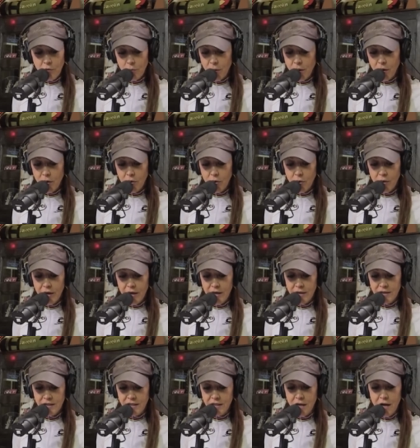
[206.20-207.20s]
paranoia
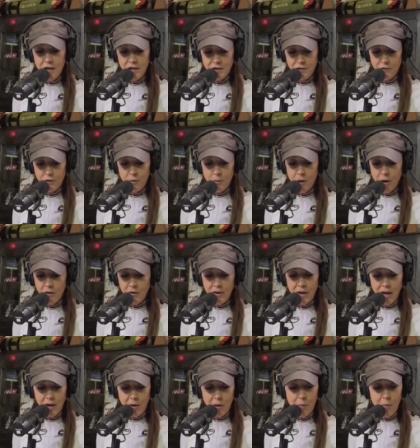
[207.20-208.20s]
as he hunts for the
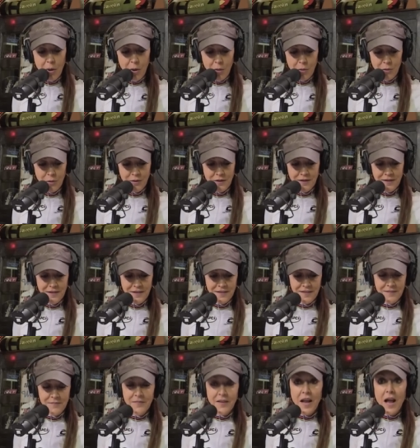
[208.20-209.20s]
Mar-a-Lago mole.
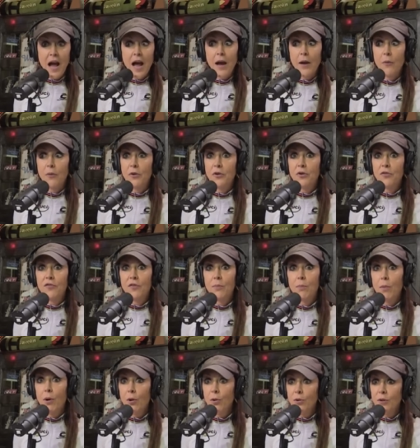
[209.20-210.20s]
I wonder if the
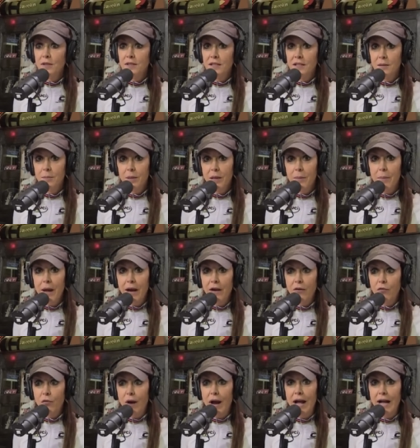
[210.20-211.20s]
mole is in the Big Bag
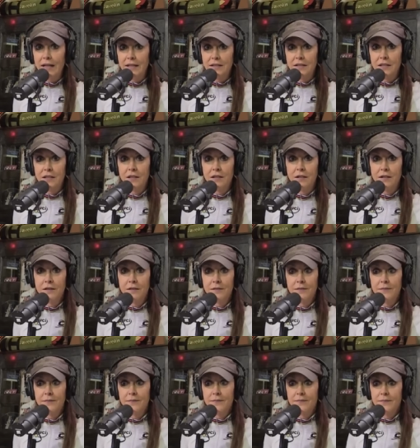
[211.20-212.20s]
of Rats.
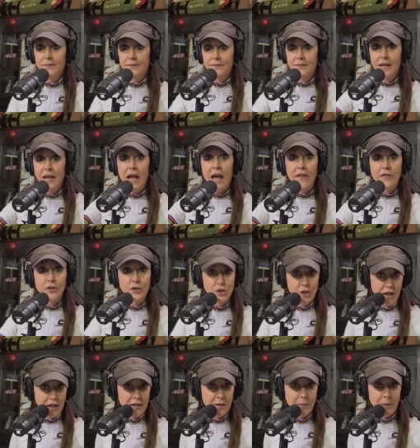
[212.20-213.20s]
Have you
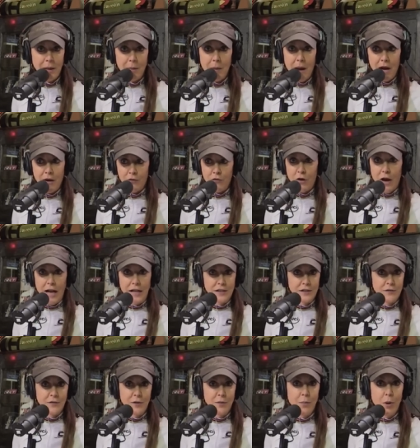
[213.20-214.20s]
checked the Big Bag of Rats
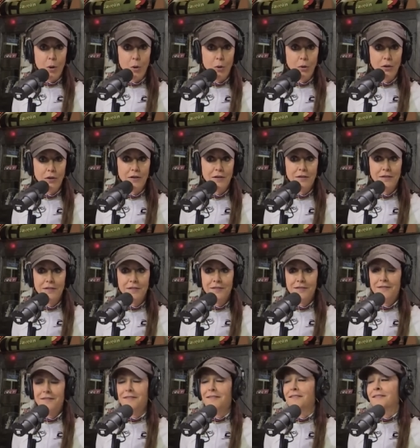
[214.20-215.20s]
for the
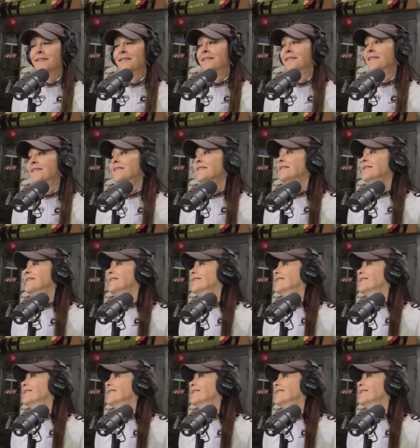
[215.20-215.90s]
mole?